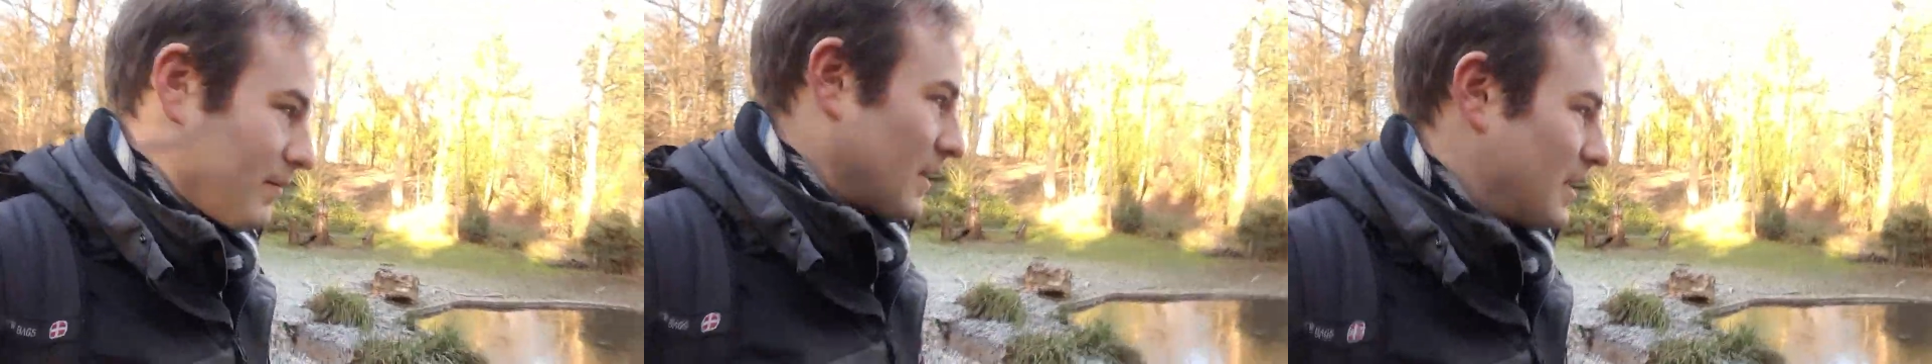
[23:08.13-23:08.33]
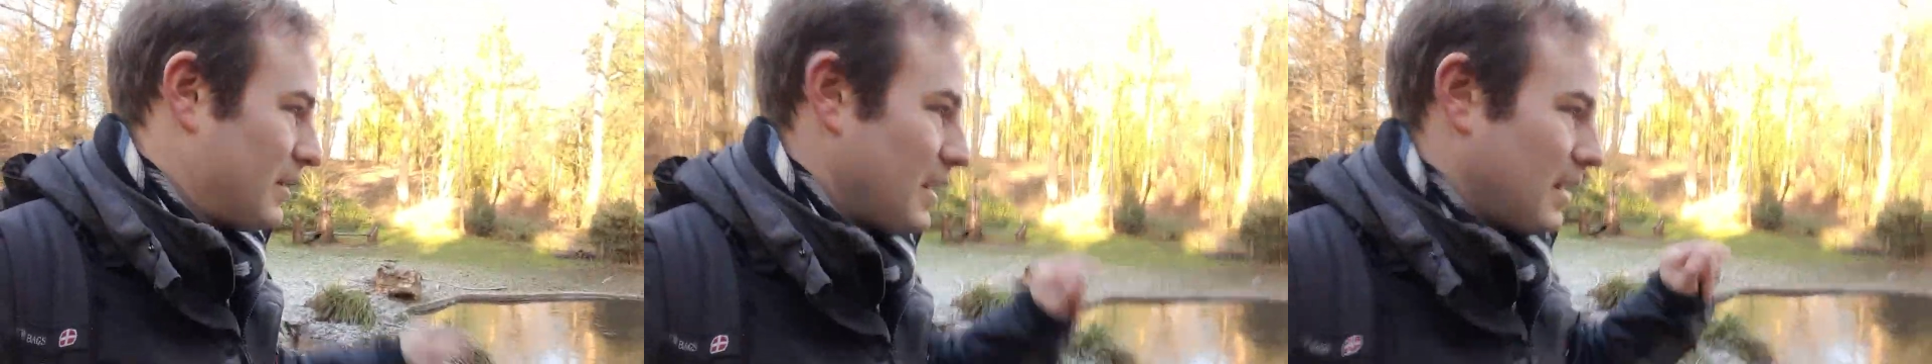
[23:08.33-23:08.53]

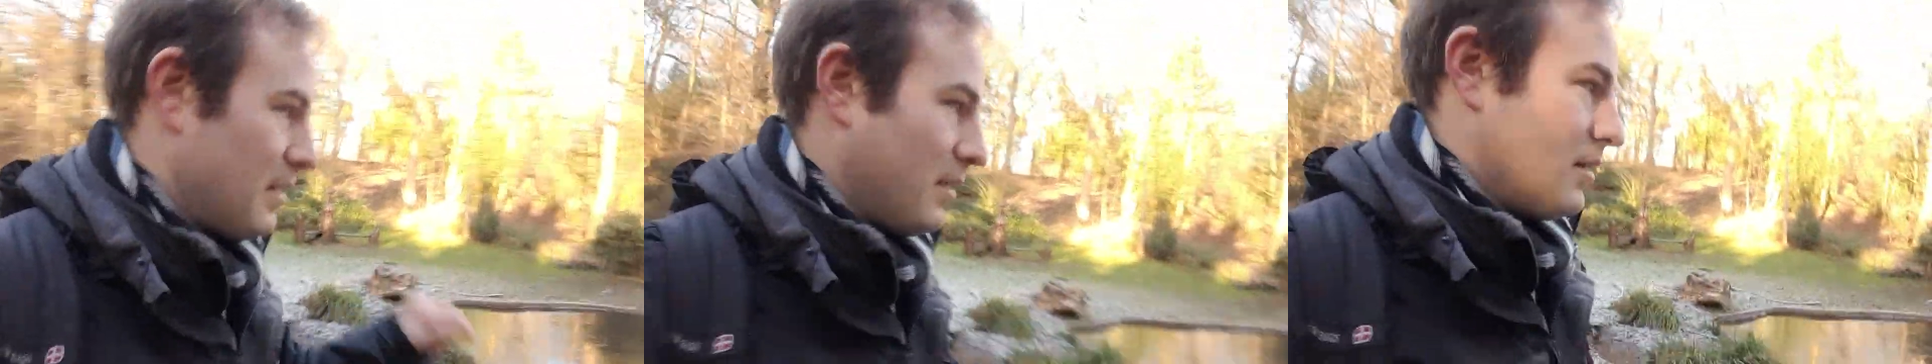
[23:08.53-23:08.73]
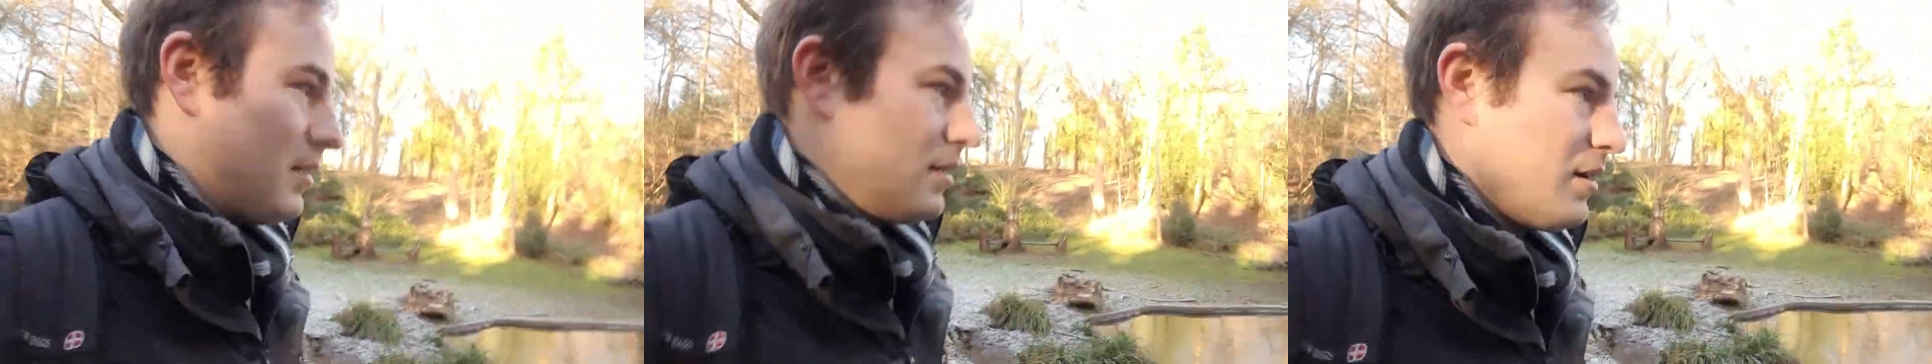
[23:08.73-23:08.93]
and then
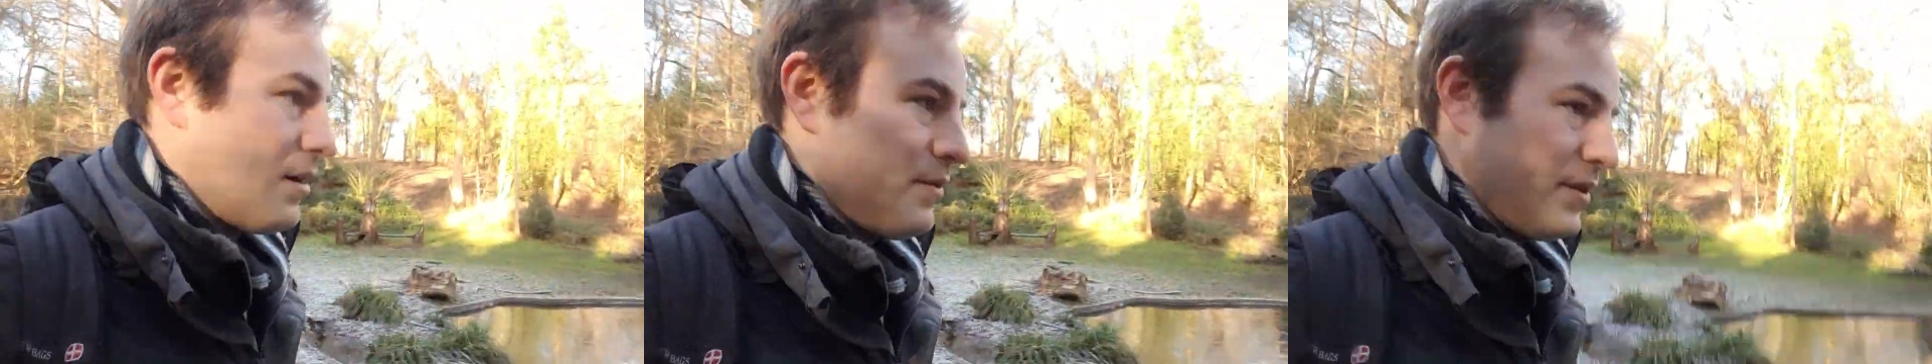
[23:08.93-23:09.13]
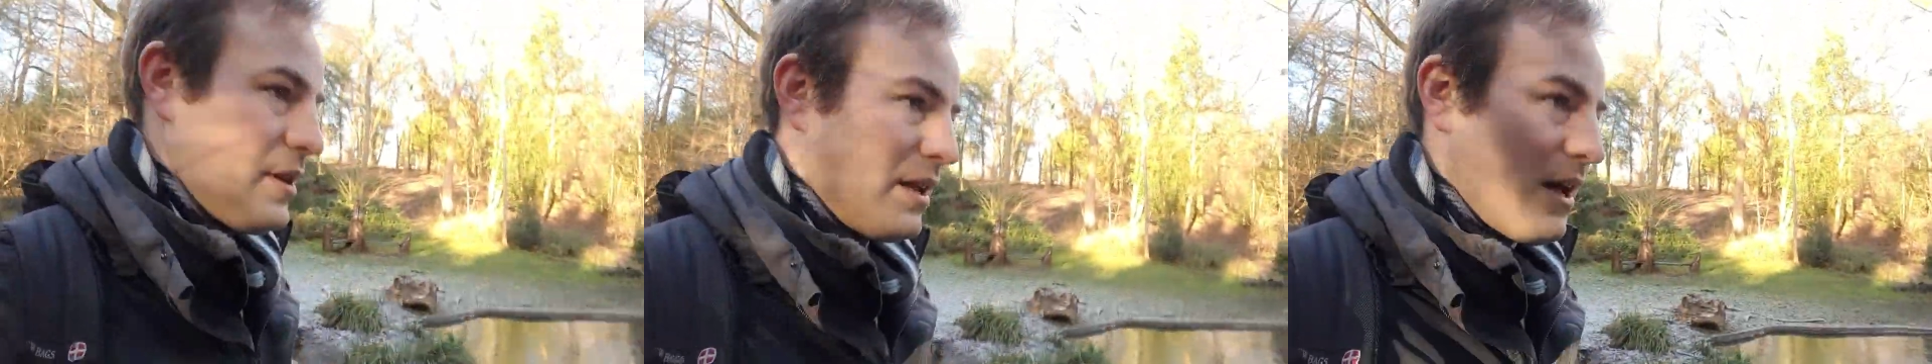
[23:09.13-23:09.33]

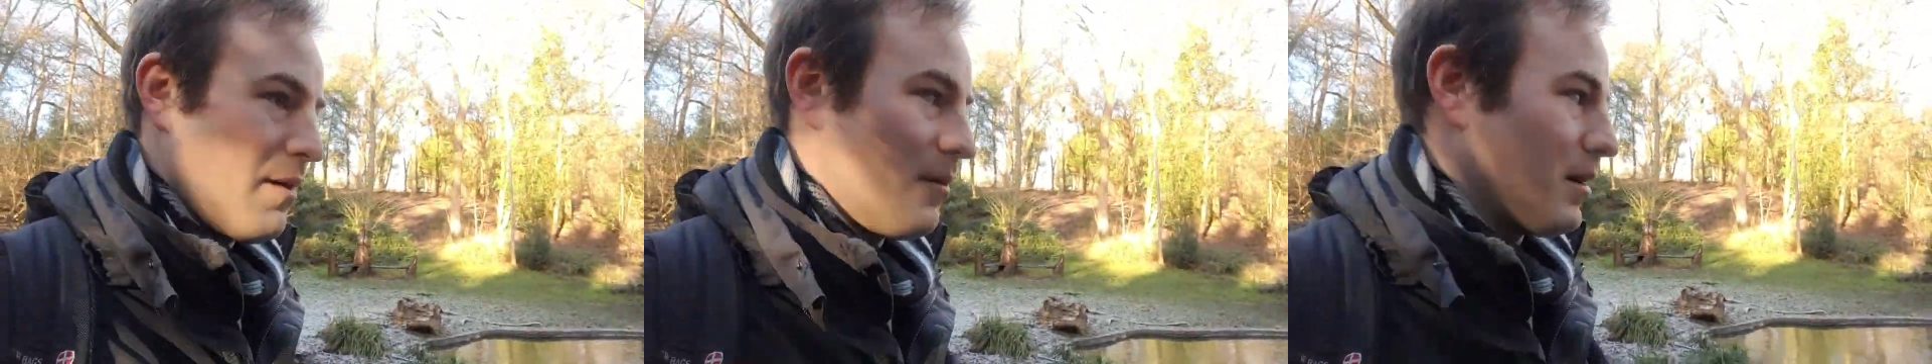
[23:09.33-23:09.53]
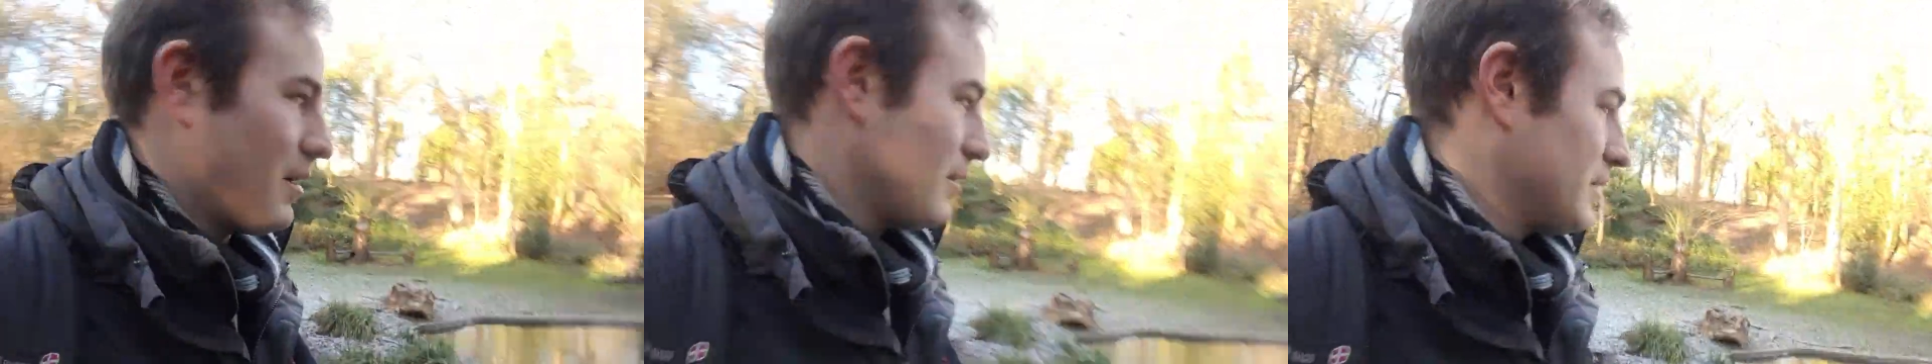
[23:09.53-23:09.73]
after that I'm
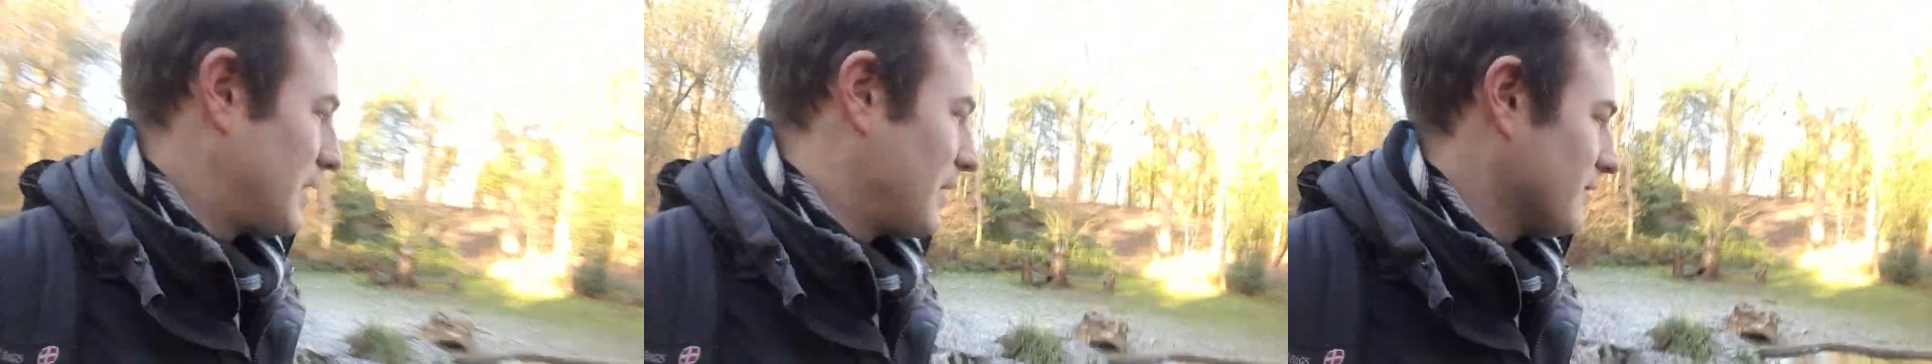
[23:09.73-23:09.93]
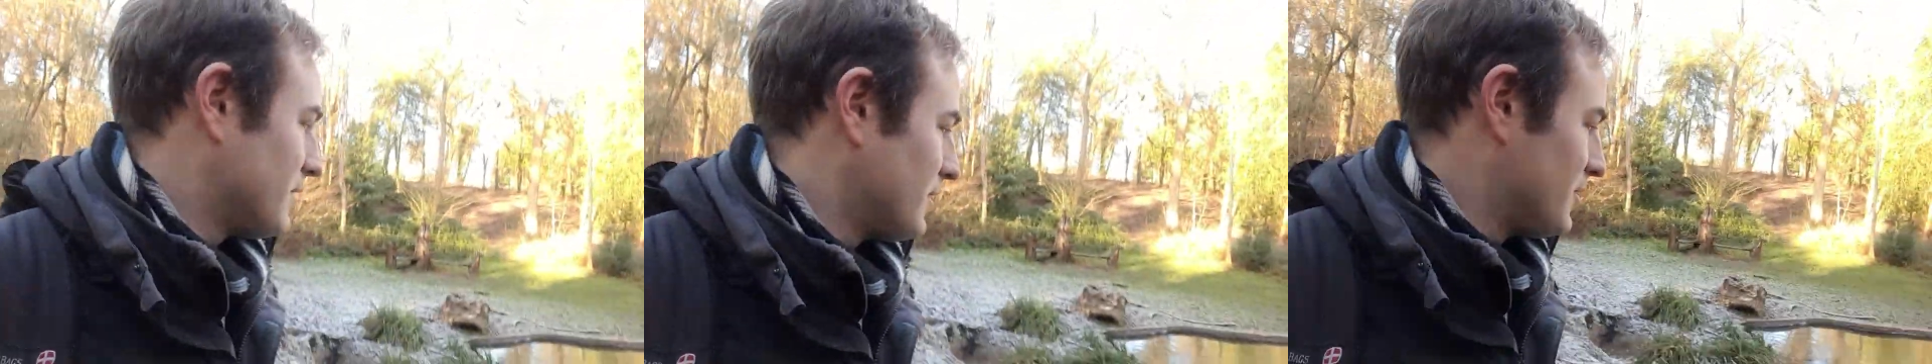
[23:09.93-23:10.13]
going
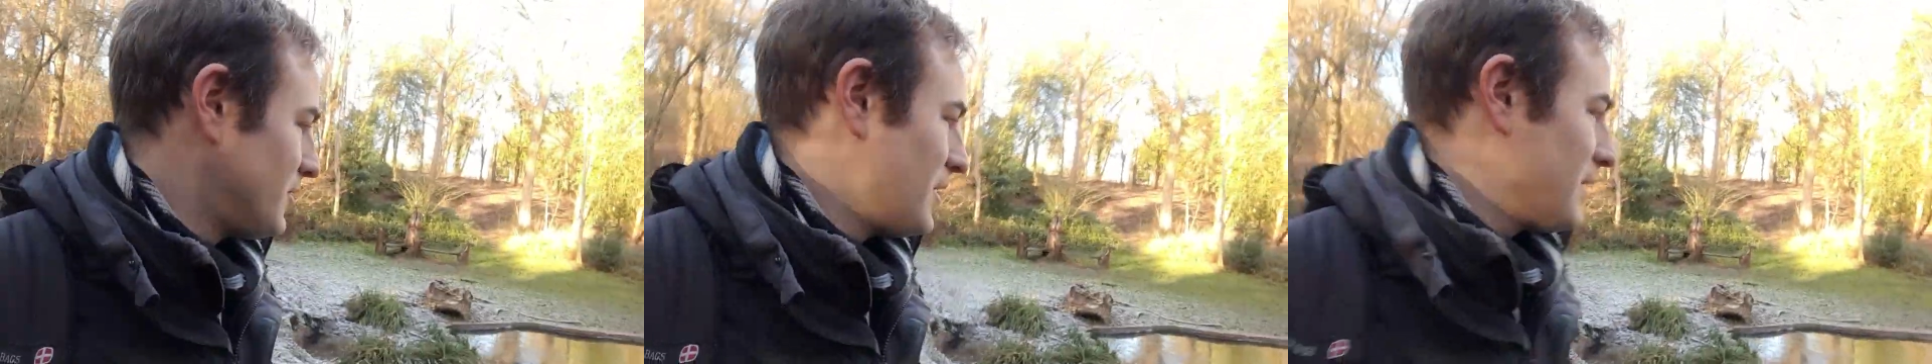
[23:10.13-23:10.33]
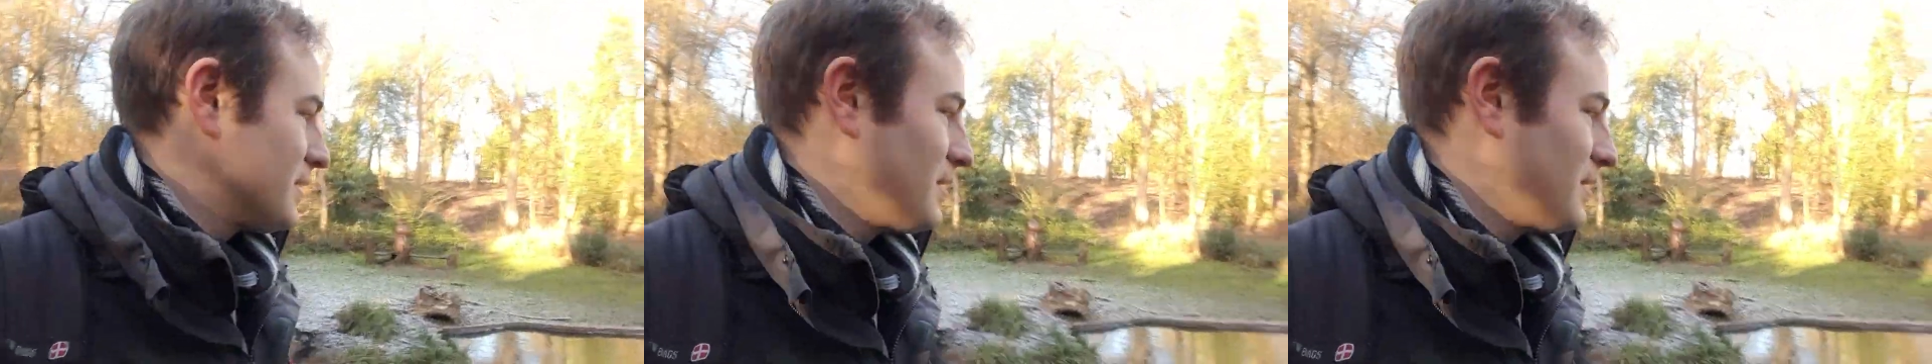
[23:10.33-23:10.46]
down to the Chess.